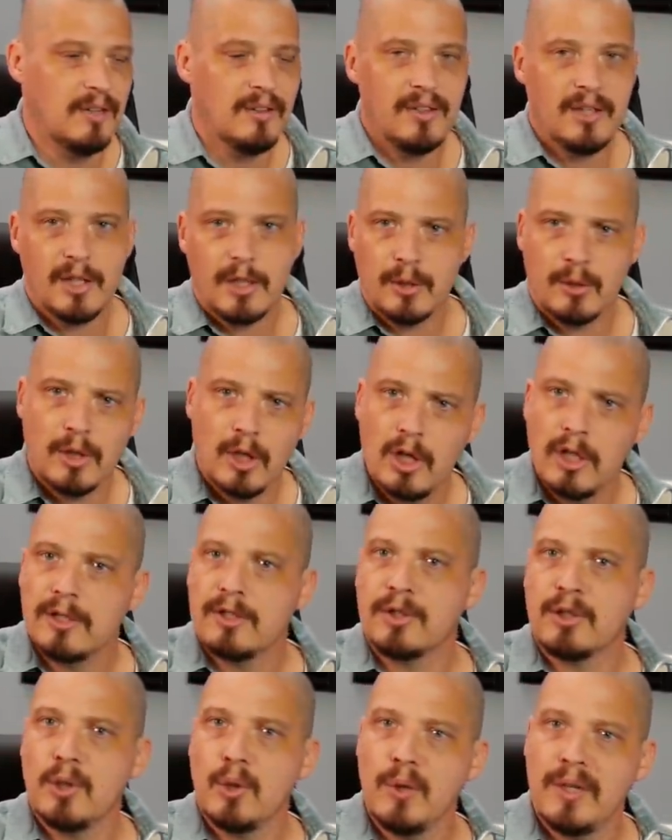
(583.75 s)
they're
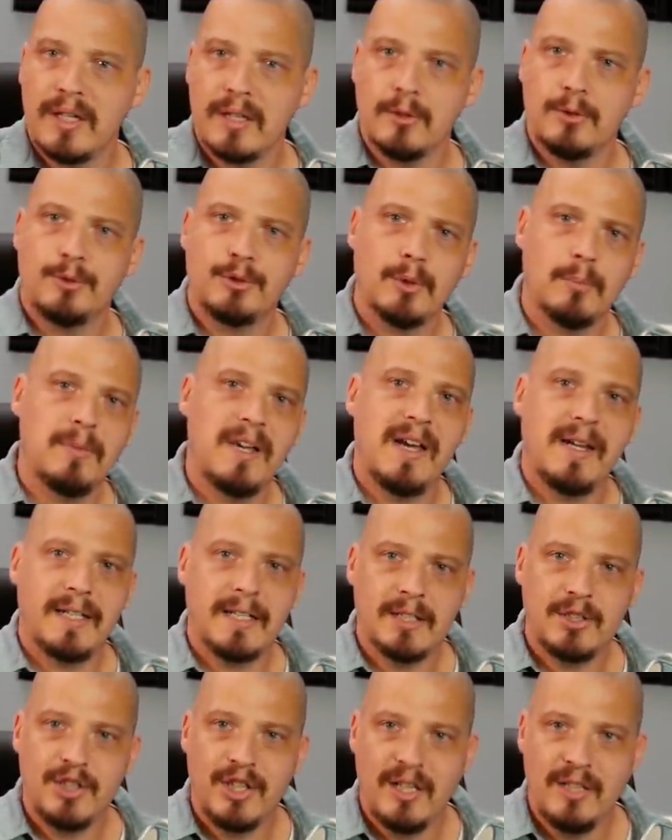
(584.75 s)
undergoing
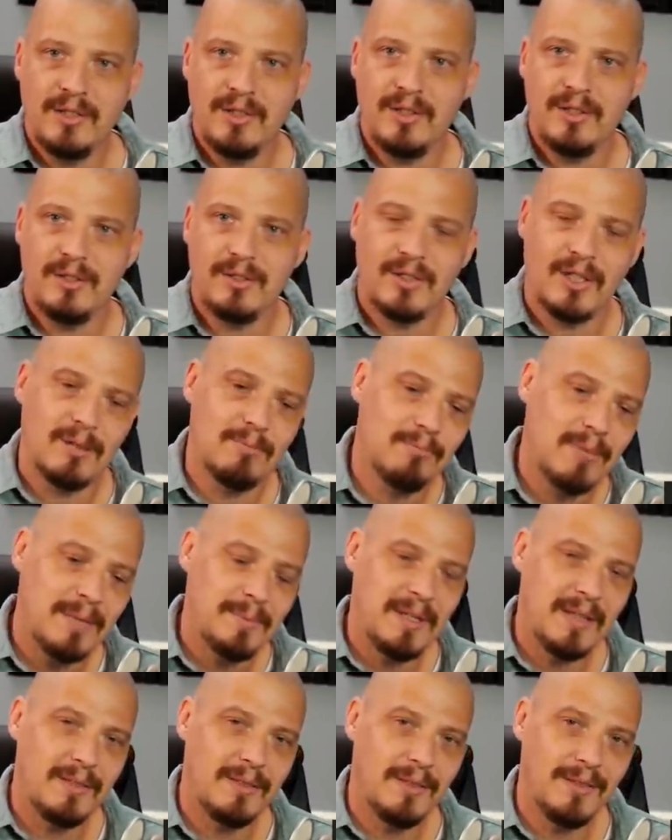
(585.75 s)
dramatic changes, and
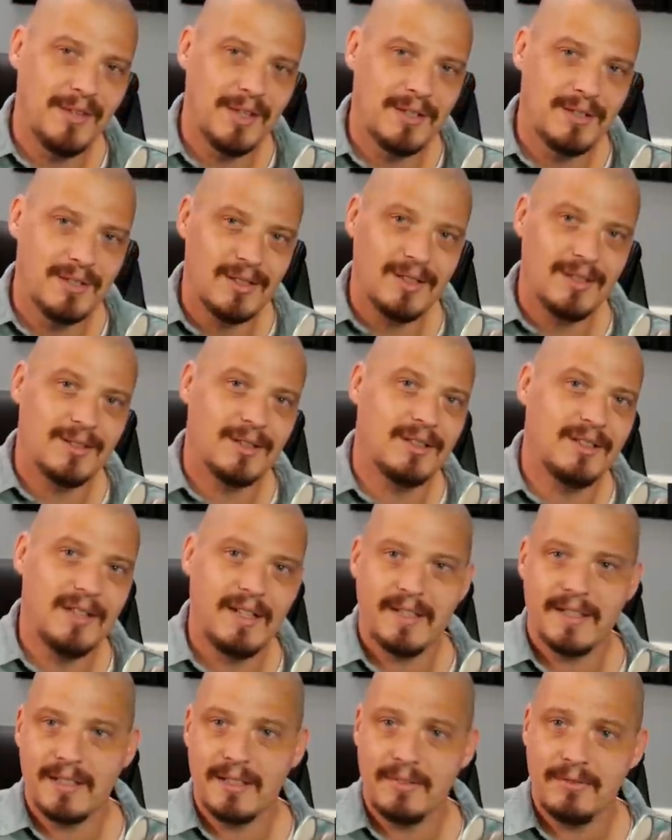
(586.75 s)
maybe this is a
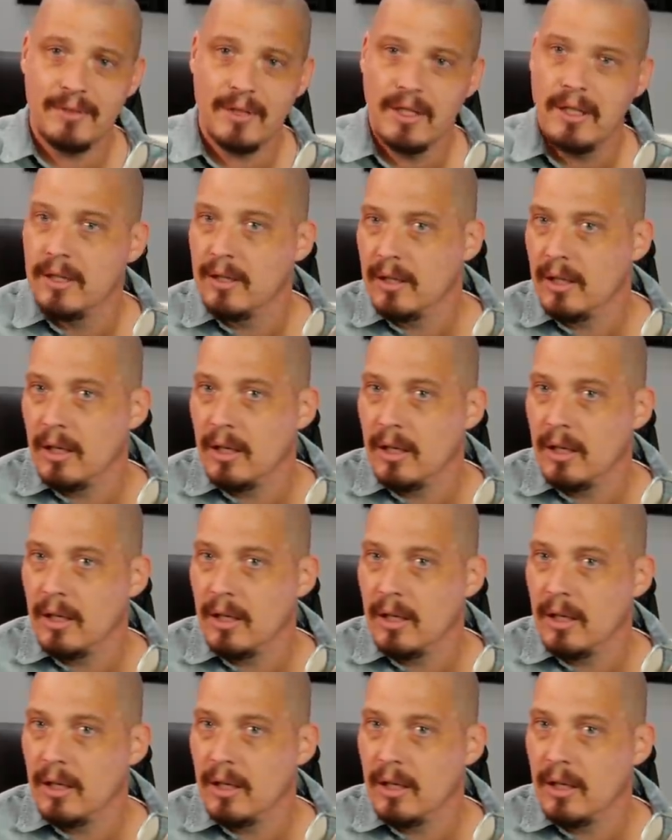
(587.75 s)
negative.